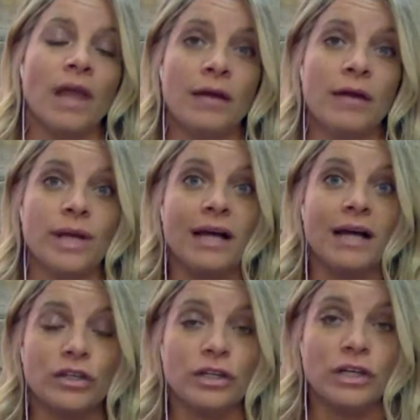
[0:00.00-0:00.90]
And we
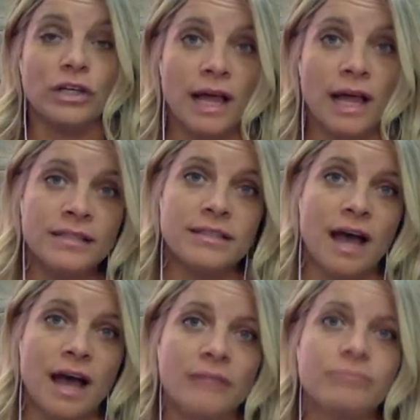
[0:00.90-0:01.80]
ask our clients
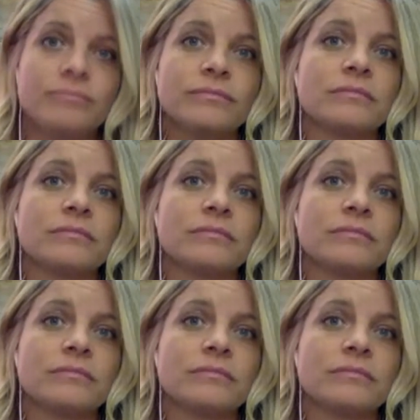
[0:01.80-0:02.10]
that.